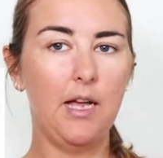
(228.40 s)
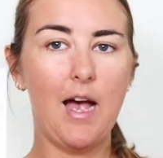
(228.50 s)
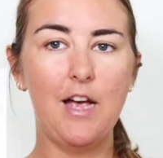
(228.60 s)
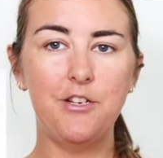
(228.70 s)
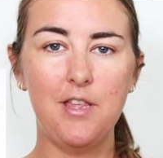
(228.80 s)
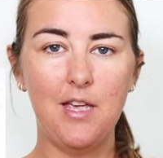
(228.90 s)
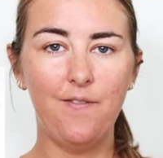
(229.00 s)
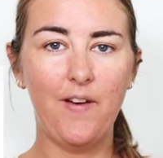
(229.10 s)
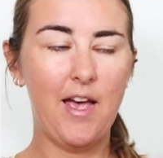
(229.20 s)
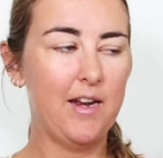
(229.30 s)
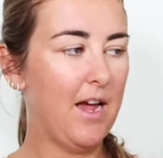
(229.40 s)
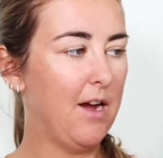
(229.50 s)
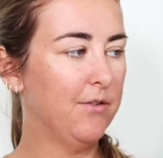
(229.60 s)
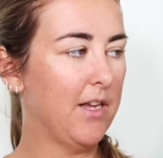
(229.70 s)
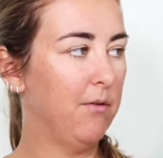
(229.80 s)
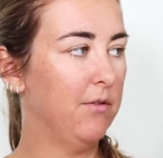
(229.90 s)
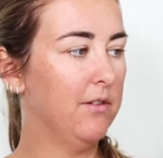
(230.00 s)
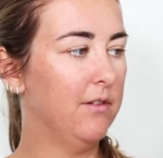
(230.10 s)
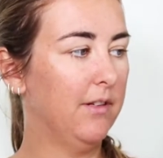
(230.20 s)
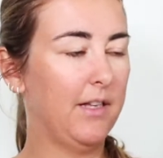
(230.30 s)
I actually think if I had a house I
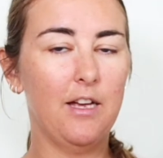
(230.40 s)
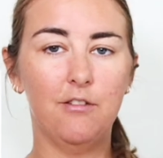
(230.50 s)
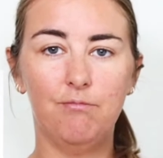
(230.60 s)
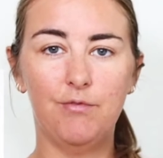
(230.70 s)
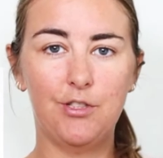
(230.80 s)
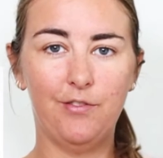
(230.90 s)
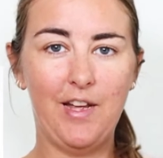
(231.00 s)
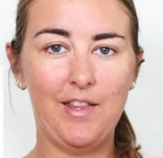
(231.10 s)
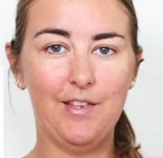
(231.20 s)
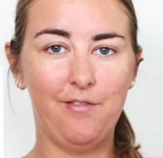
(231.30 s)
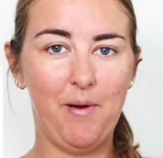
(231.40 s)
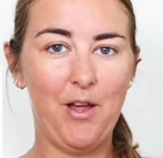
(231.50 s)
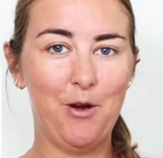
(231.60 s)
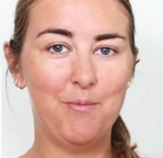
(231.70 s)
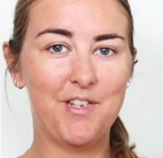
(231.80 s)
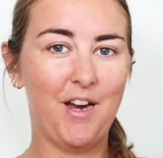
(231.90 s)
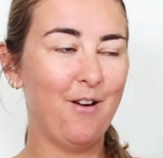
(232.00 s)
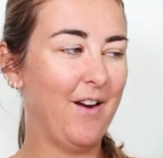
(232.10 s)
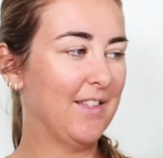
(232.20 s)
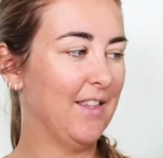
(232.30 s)
would get stuff like this for my home to
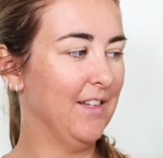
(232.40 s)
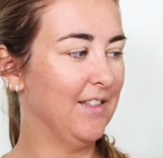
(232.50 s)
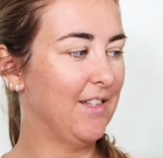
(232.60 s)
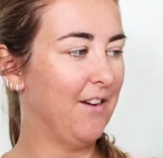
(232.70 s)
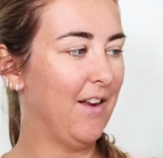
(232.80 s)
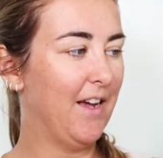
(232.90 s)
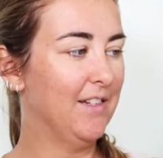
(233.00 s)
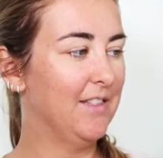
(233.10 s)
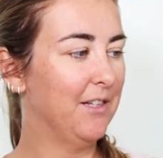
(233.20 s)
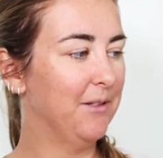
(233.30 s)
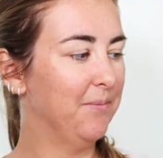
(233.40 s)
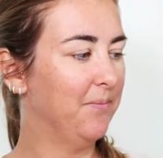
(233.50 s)
decorate because I think it's so nice.